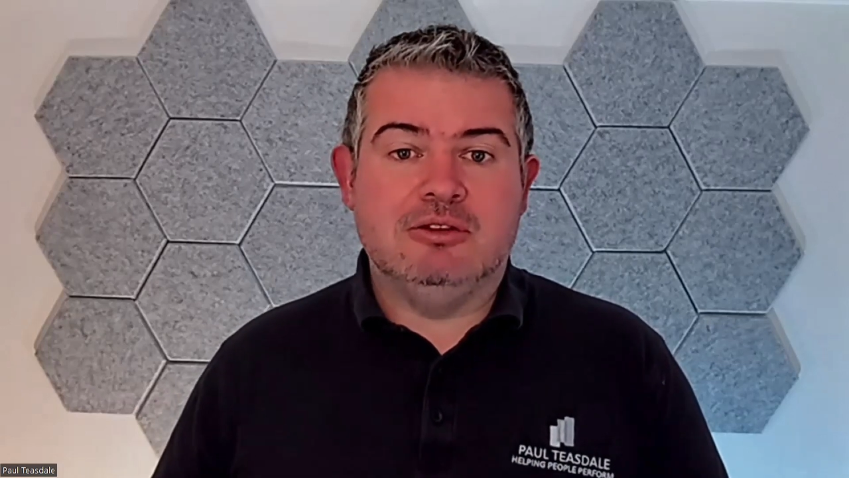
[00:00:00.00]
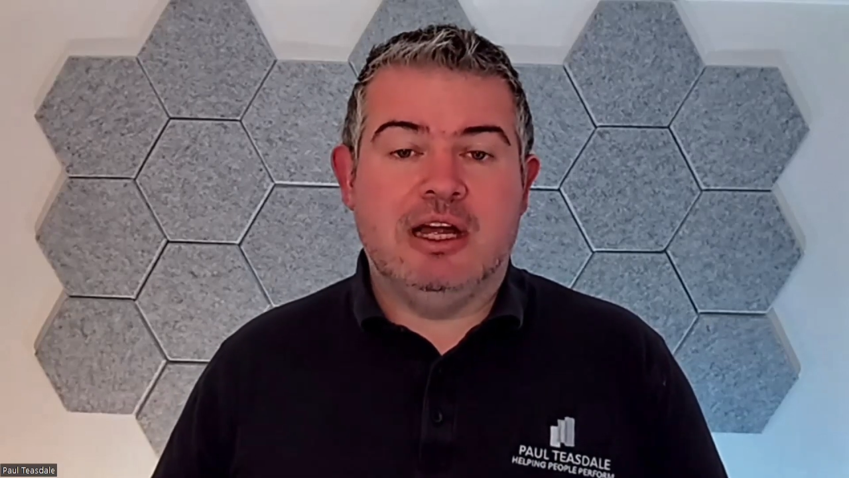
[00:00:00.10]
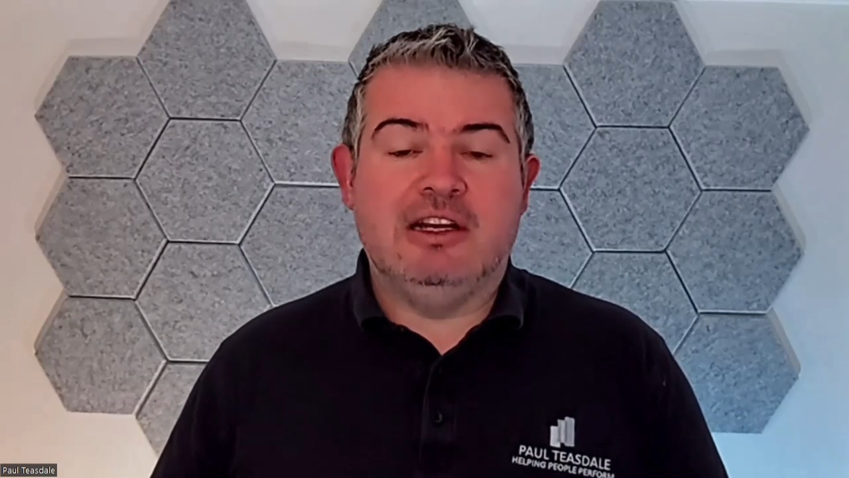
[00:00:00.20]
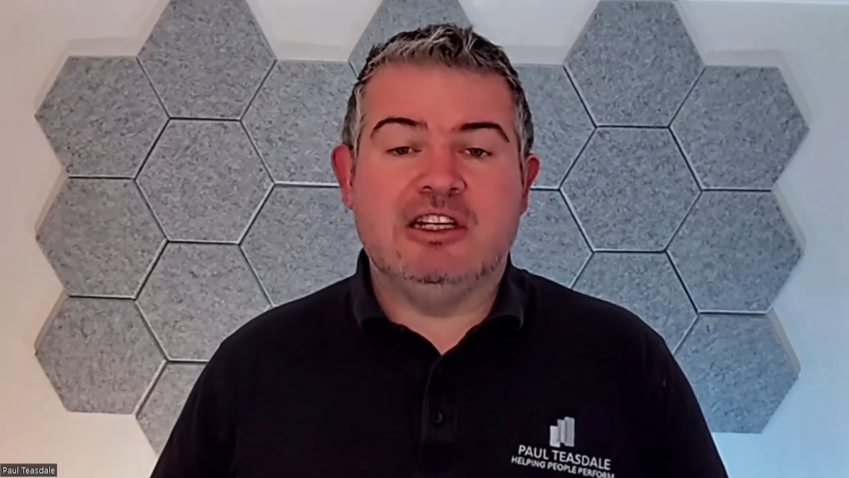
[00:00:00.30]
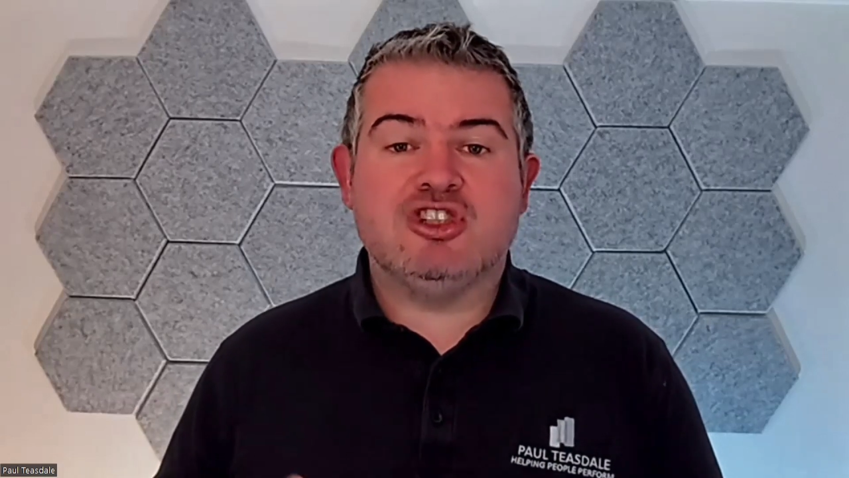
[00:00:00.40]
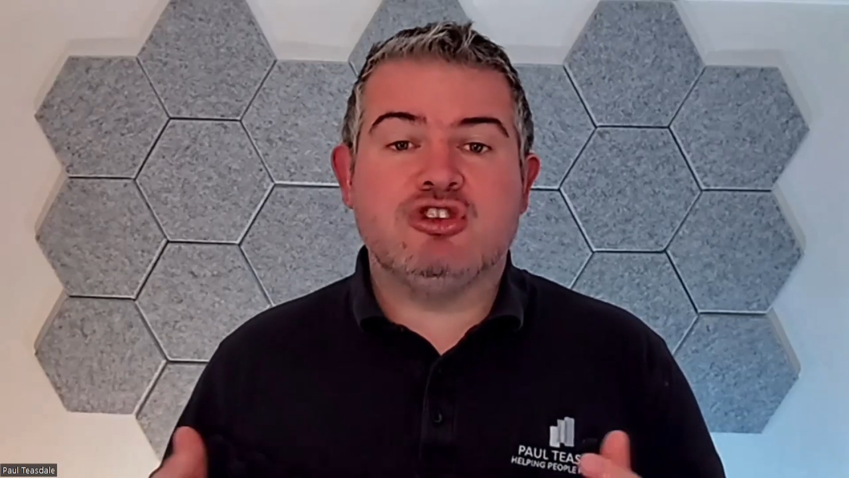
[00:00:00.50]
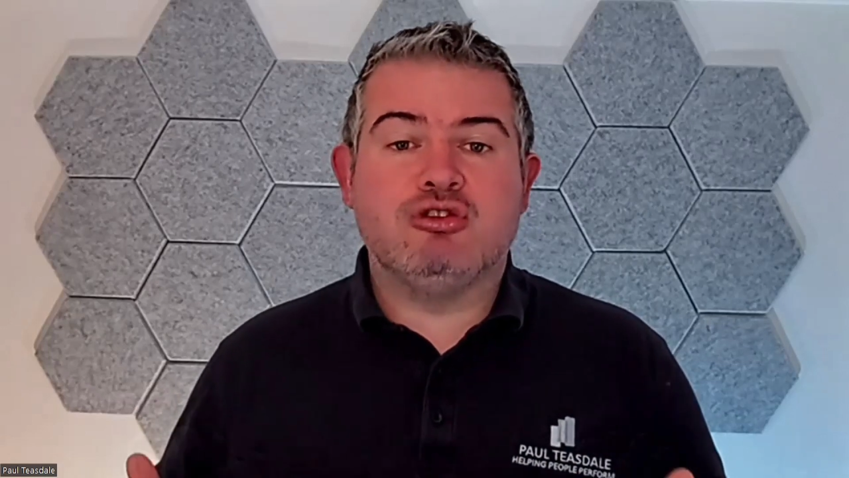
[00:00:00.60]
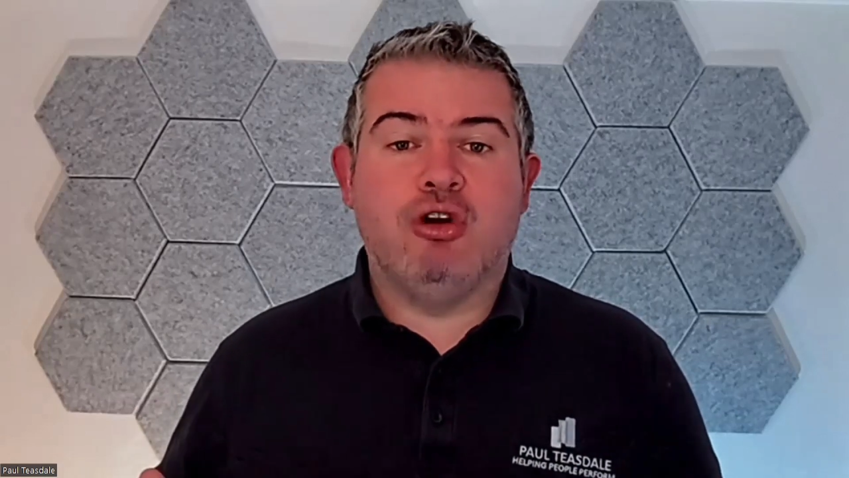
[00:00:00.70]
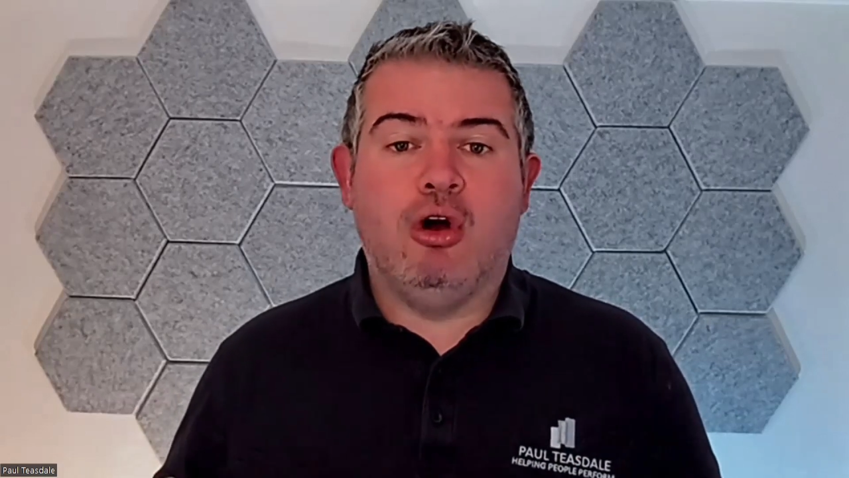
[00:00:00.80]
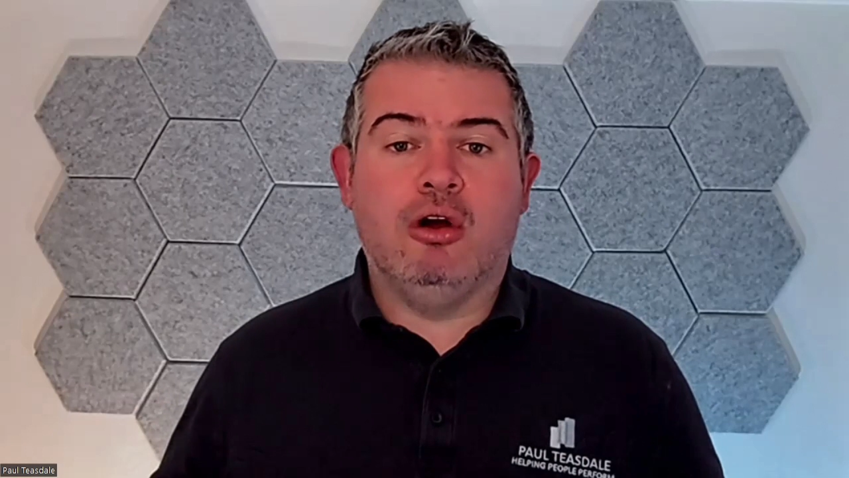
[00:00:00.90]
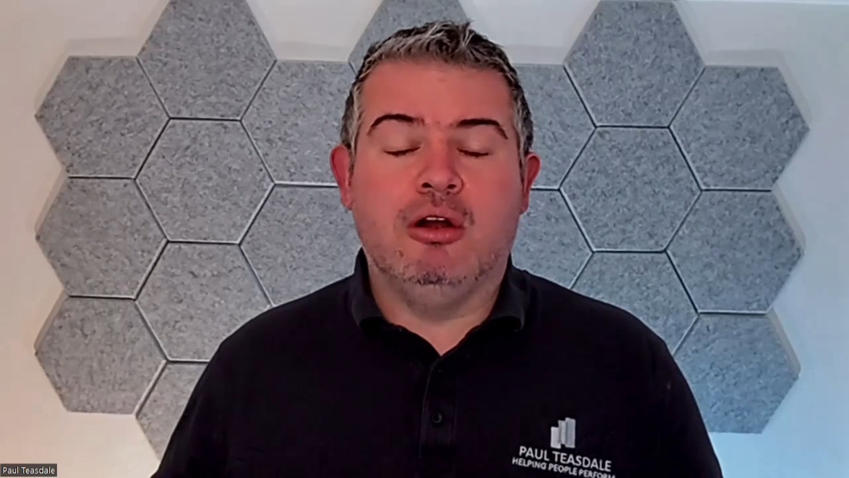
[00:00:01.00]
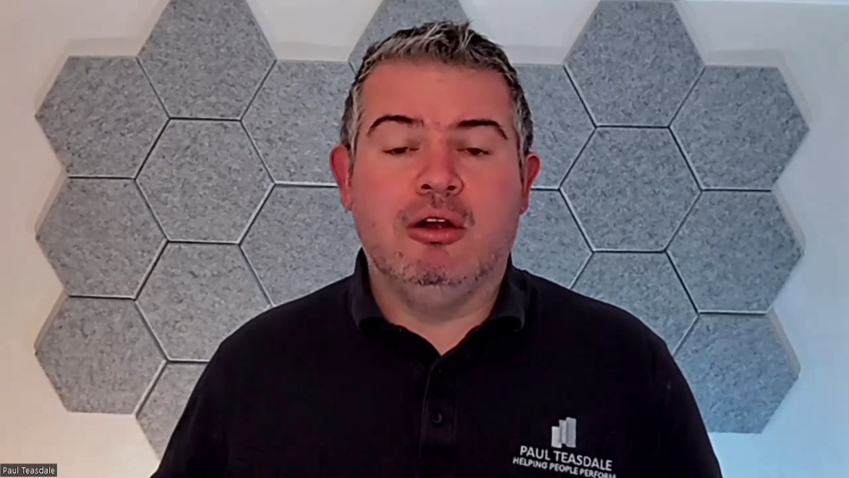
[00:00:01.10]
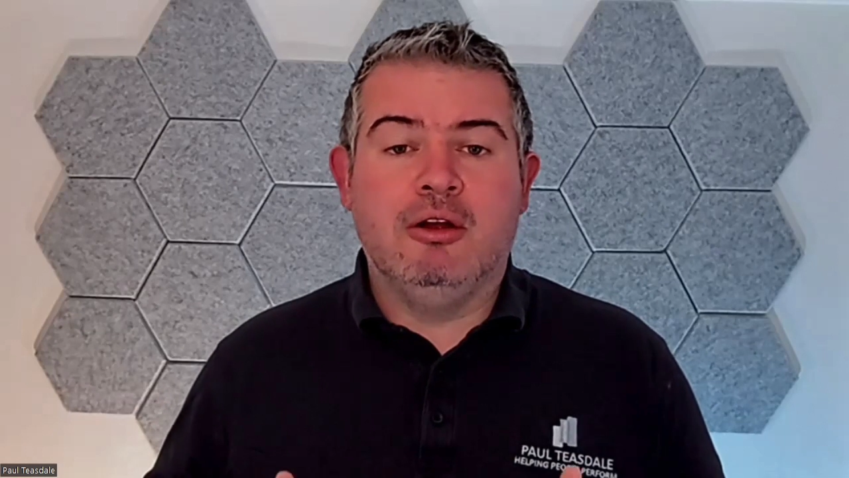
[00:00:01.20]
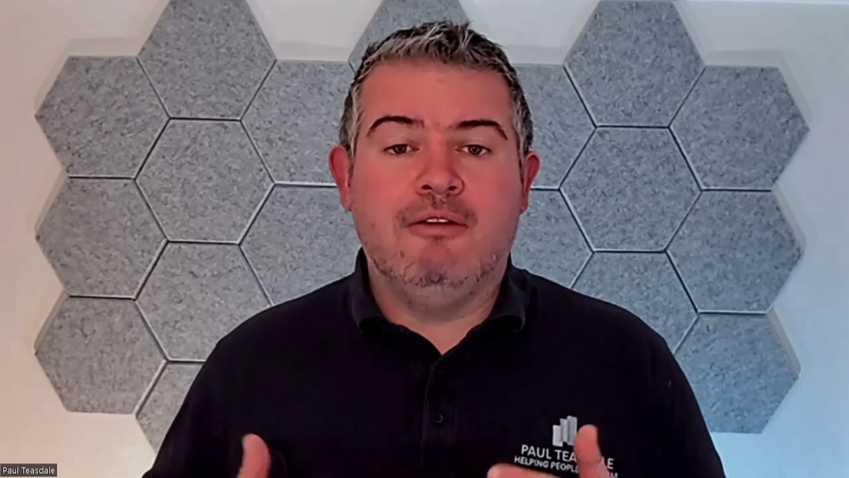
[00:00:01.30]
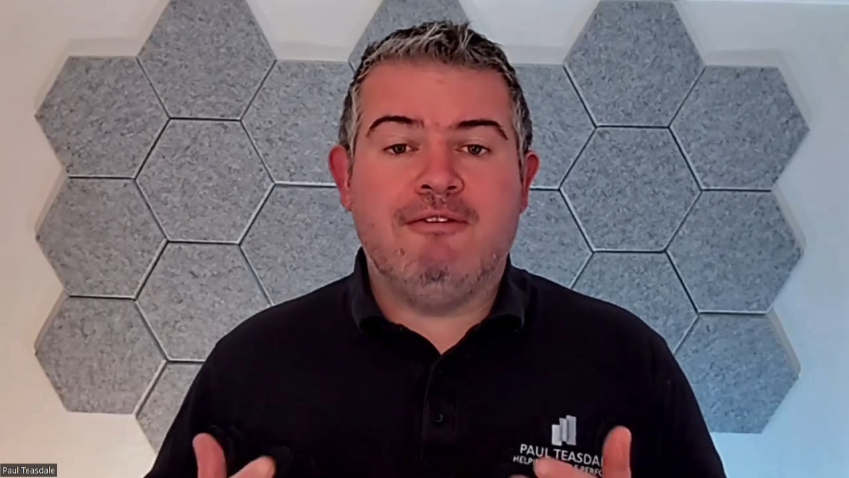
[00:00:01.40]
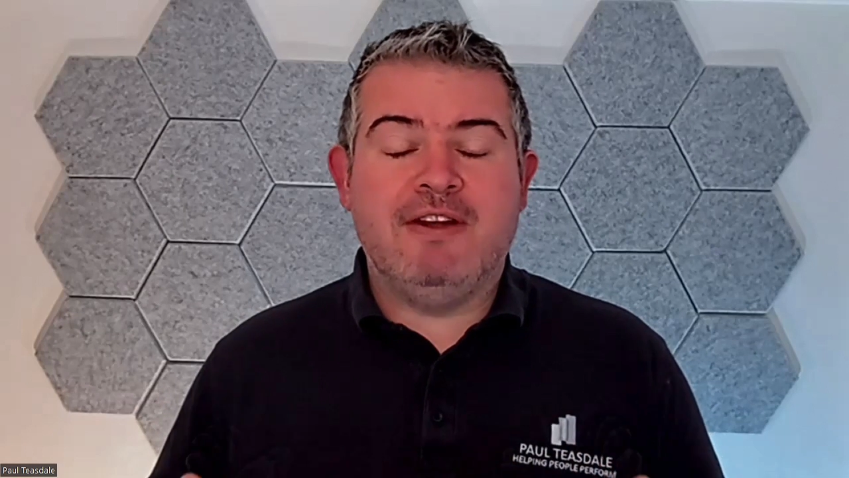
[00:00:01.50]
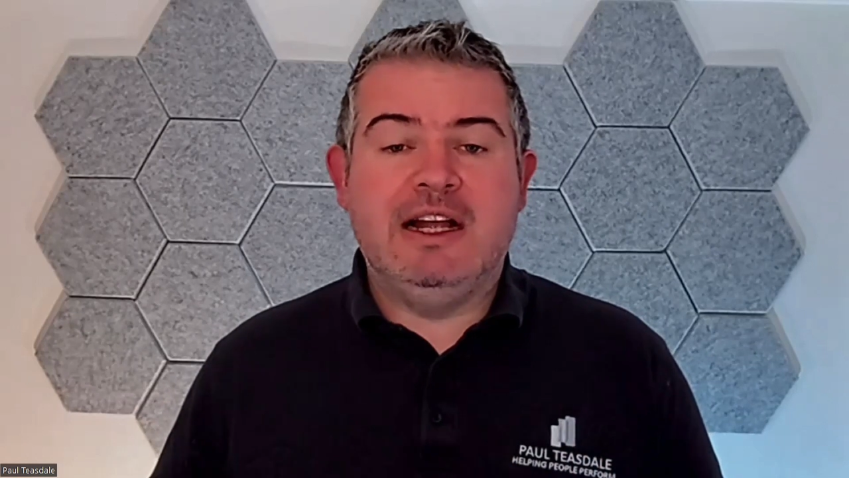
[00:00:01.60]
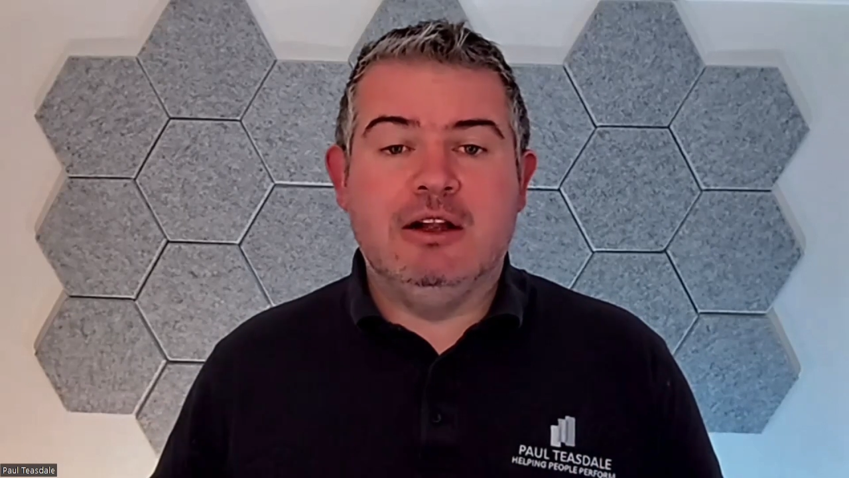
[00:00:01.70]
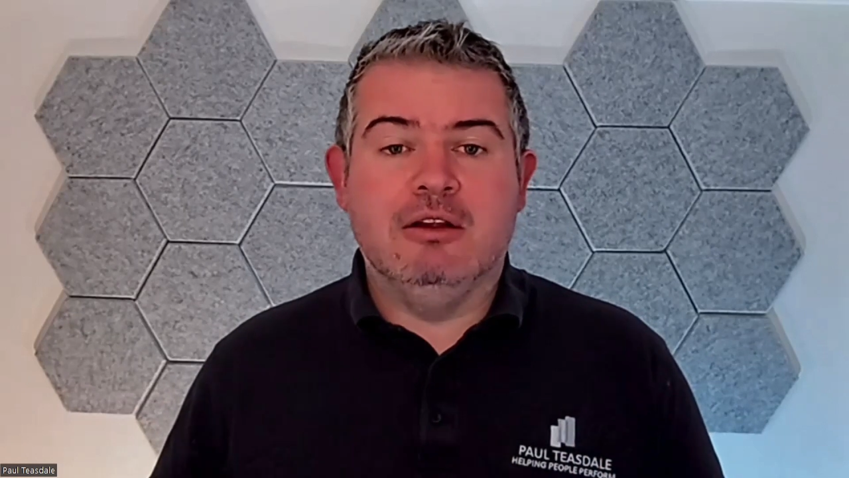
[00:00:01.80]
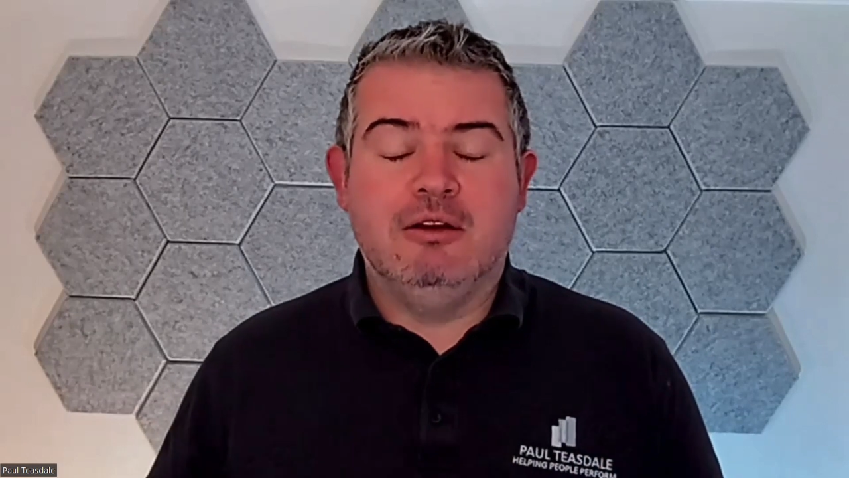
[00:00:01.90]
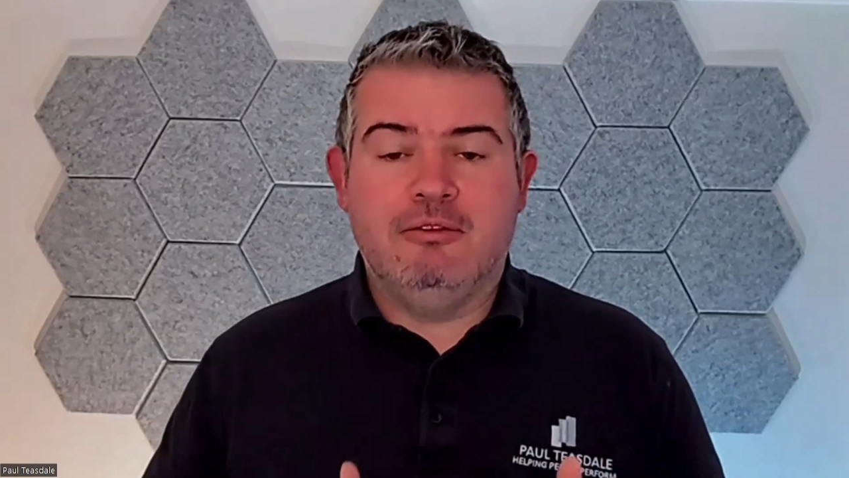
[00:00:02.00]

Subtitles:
and a strong feel